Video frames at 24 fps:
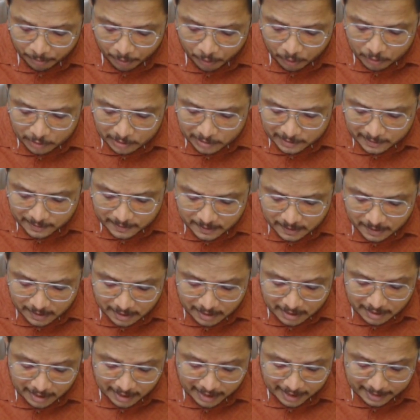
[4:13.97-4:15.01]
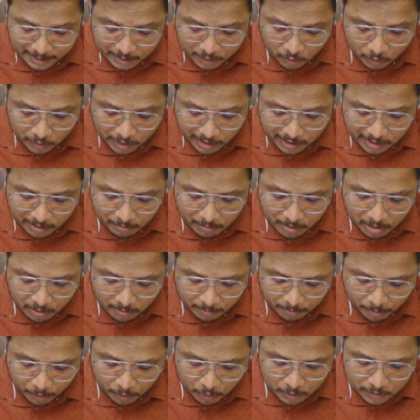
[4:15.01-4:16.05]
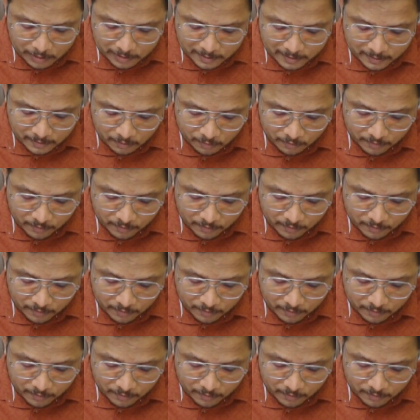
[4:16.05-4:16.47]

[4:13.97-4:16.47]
poles and total number of poles,